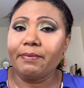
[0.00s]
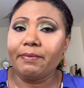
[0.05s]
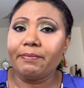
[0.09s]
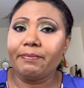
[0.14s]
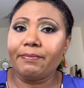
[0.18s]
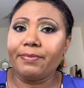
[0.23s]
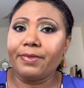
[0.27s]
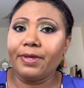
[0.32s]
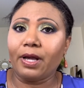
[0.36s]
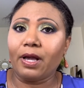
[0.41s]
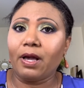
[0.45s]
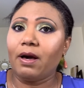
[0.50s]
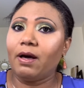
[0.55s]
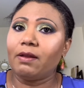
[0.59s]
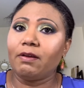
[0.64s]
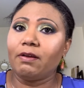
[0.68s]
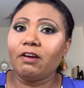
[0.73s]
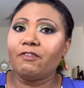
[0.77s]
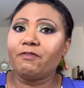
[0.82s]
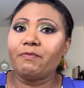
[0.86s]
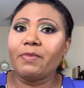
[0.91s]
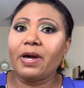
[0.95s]
the
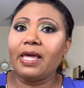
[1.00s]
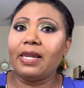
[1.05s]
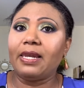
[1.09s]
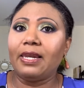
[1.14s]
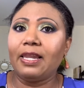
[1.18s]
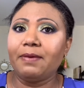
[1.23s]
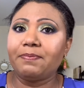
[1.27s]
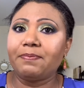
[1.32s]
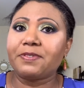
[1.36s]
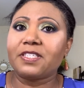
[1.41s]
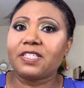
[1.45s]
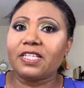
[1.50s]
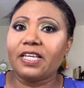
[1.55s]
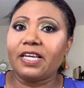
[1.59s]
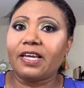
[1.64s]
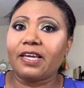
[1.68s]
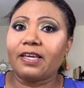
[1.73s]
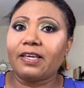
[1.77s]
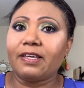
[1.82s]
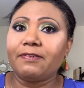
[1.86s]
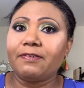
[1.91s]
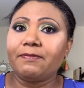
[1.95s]
color of my
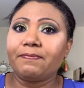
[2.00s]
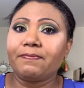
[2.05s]
lipstick.